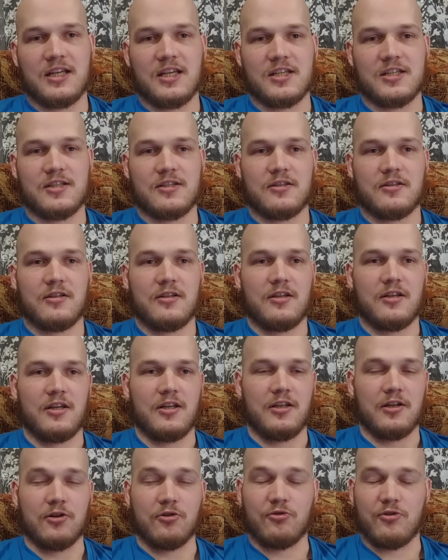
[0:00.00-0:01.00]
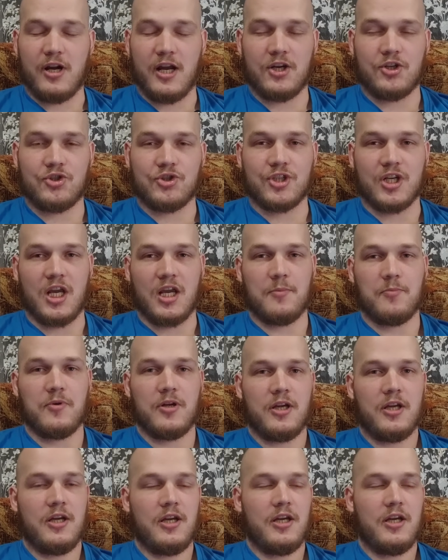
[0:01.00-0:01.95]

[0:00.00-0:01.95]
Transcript: he's in a great shape.